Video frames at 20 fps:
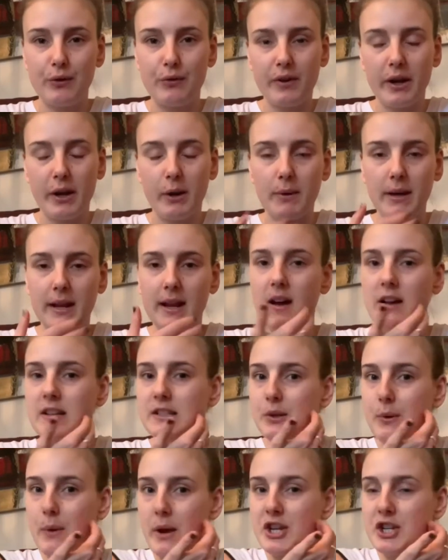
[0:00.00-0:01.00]
of frequently
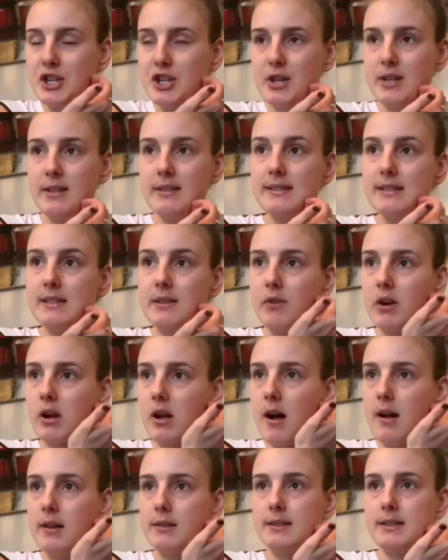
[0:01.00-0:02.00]
asked questions in
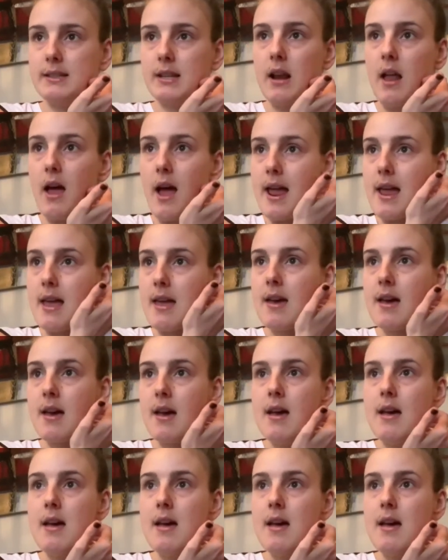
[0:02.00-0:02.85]
regards to like